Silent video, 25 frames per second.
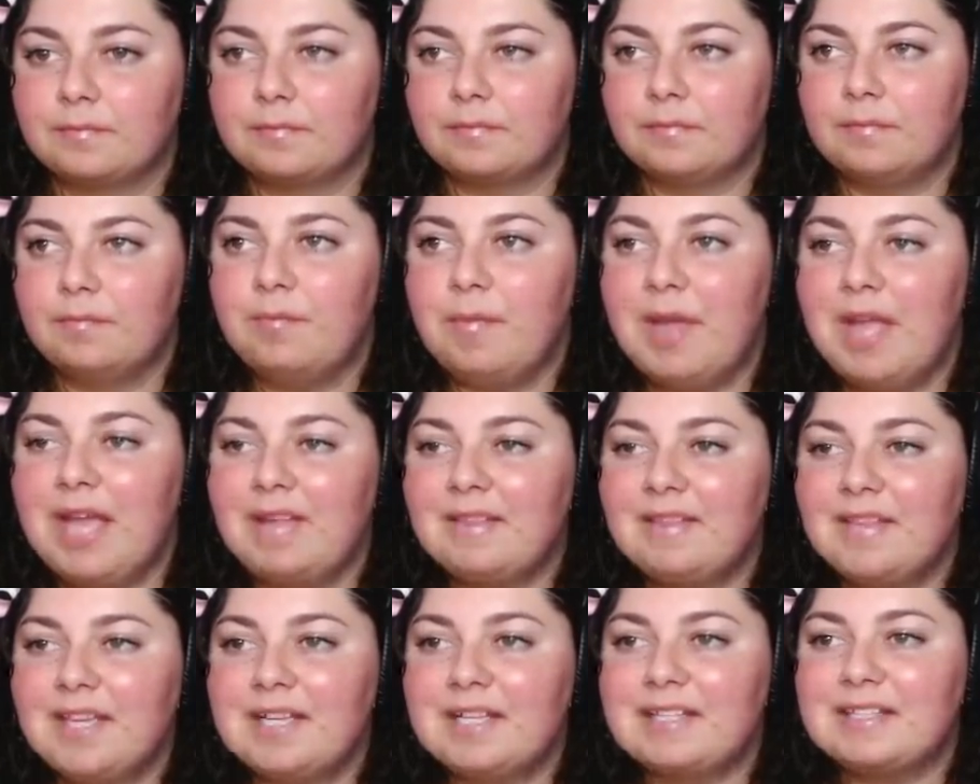
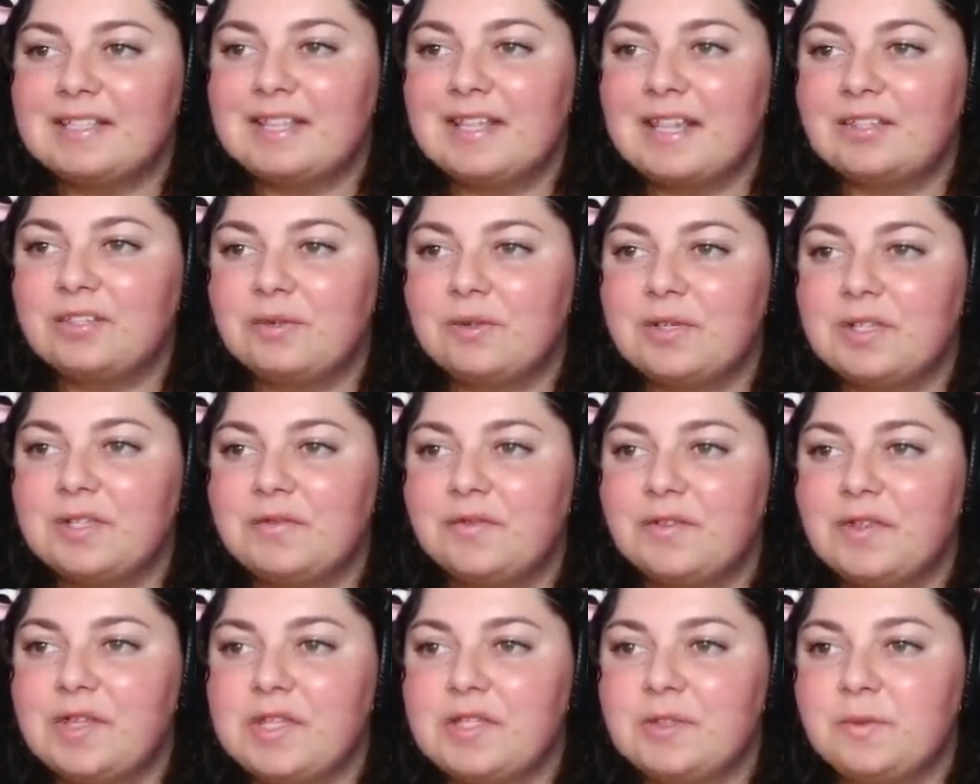Man, the accessories
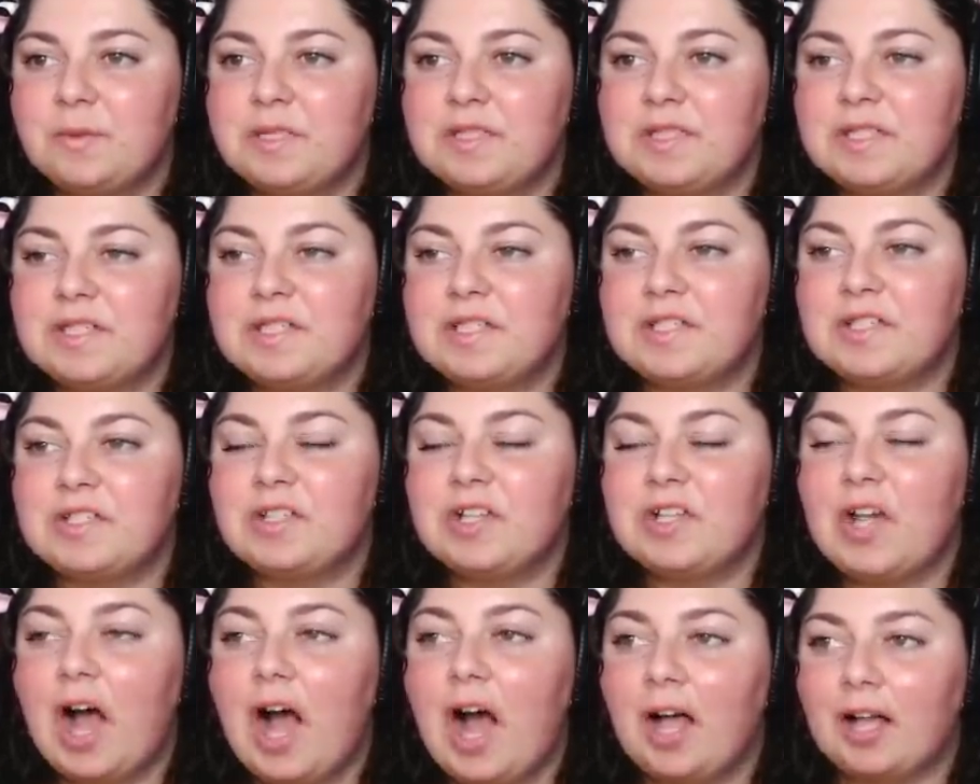for this one
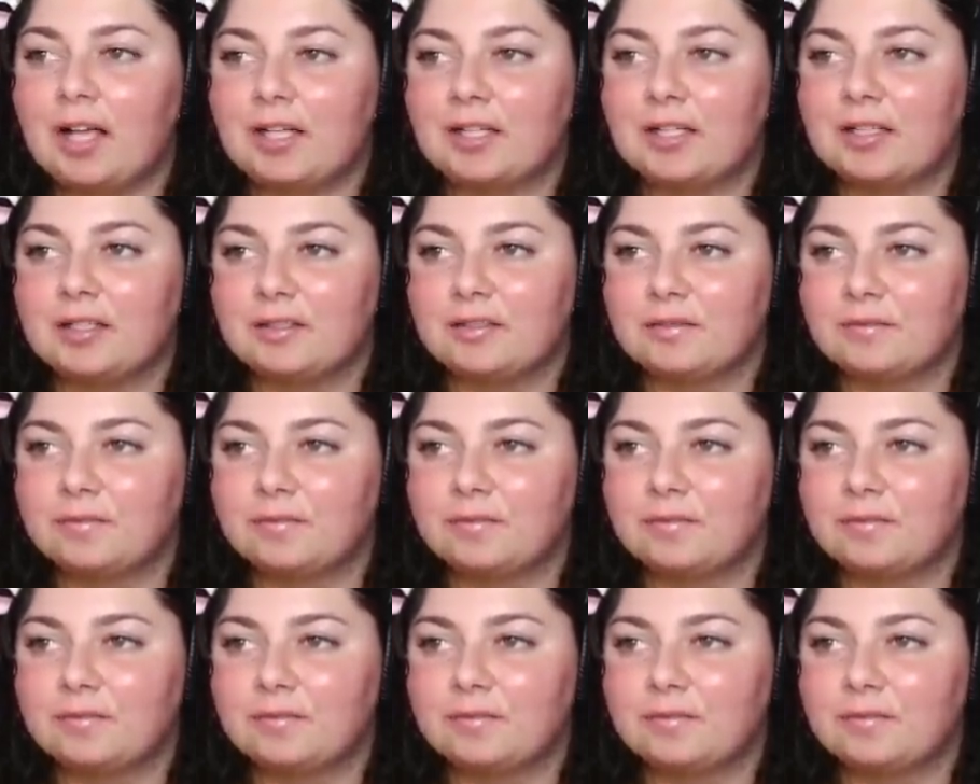suck.